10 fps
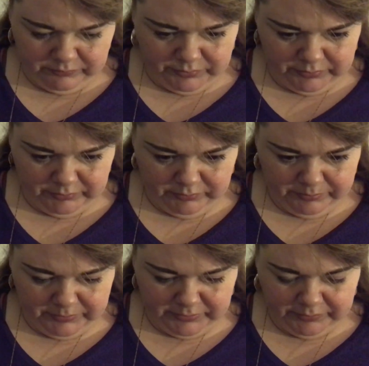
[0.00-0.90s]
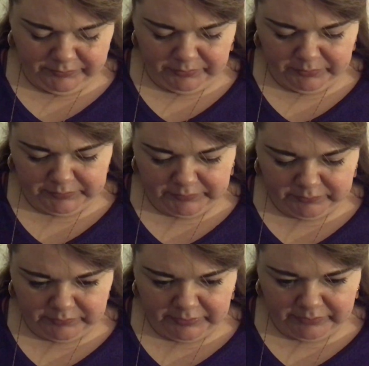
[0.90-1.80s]
Bring up, yeah, your focus
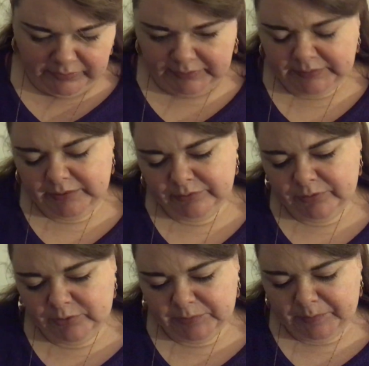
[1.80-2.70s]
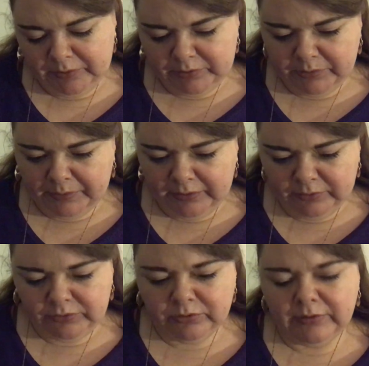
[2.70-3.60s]
isn't really right. Get your focus back on your work and
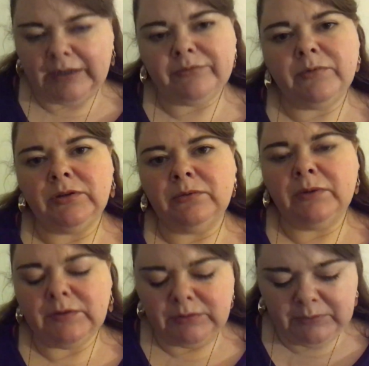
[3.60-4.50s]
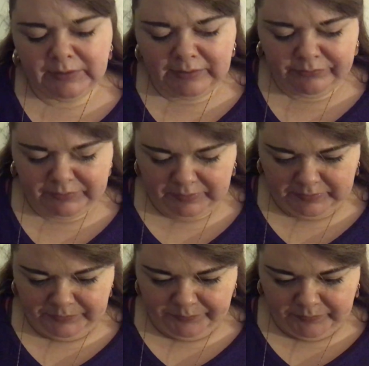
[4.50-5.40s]
on your life and what you want to do with your life.
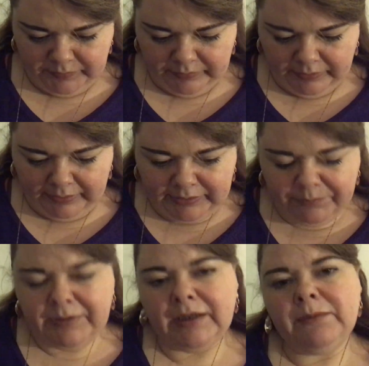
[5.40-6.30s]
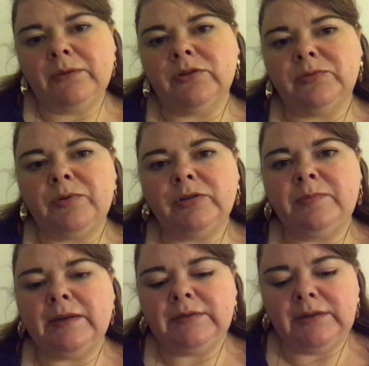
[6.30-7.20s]
And keep thinking about those
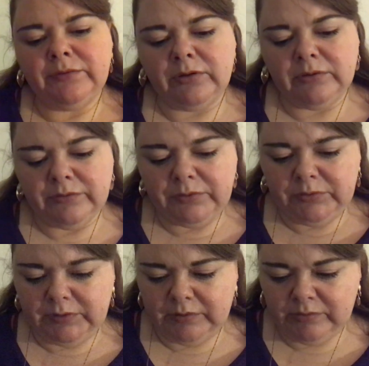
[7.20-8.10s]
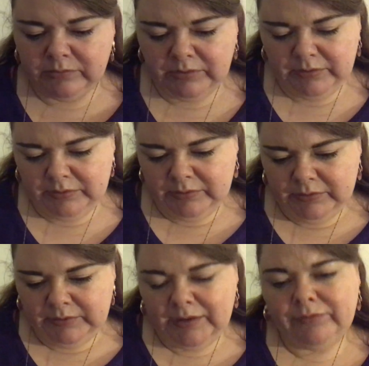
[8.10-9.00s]
prospects that you've got in the future, You
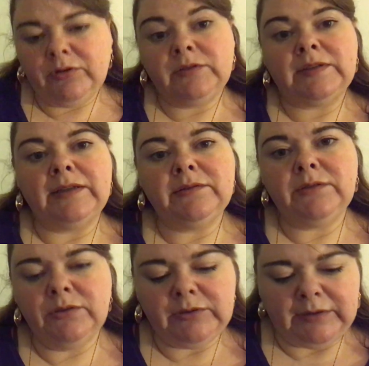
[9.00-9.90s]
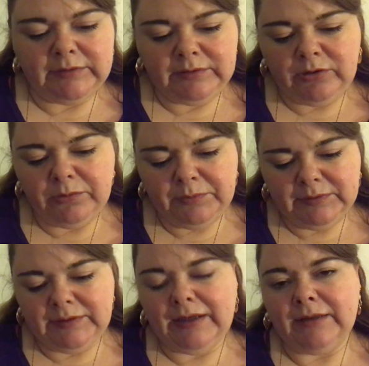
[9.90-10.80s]
haven't lost sight of those yet. You're still open
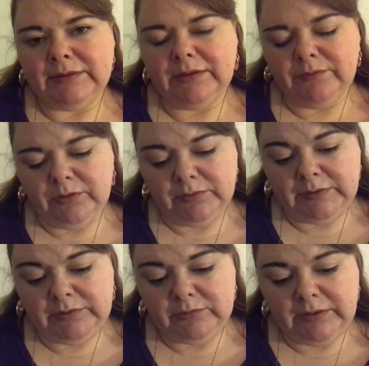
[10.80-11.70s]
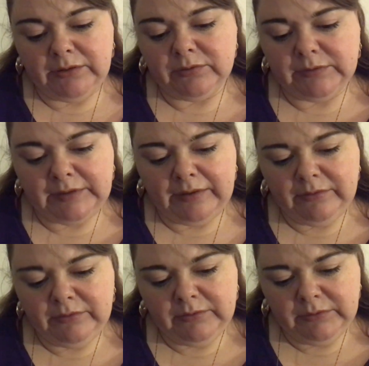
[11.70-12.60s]
to the idea of those. That's a really good sign.
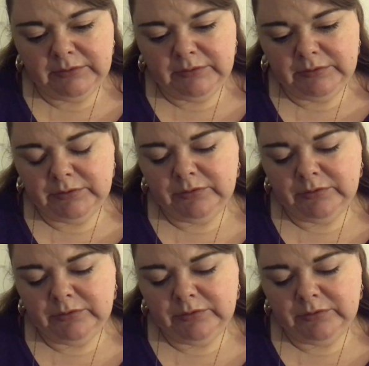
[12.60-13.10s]
So